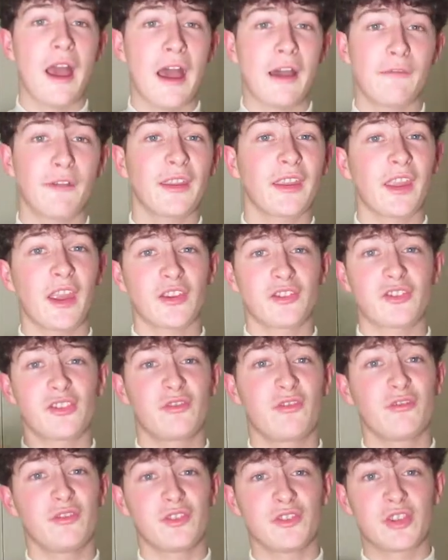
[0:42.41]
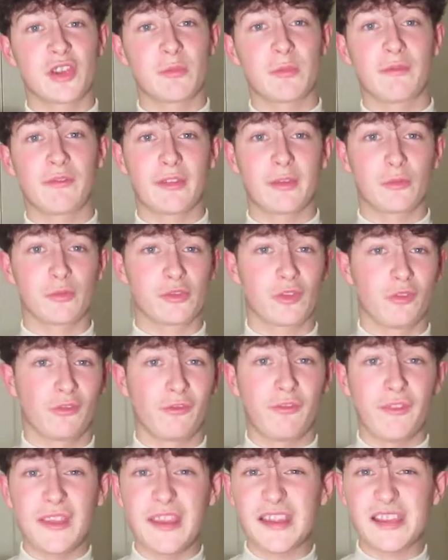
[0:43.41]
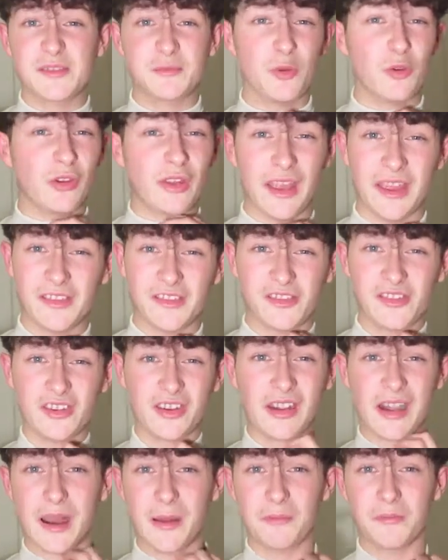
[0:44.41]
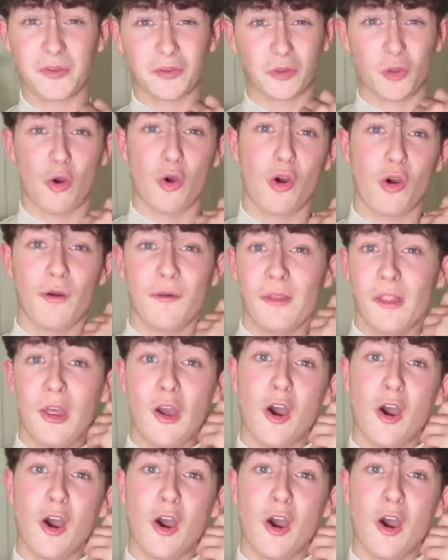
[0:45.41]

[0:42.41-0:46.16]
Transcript: I think I should share my videos on Facebook, Instagram, the lot,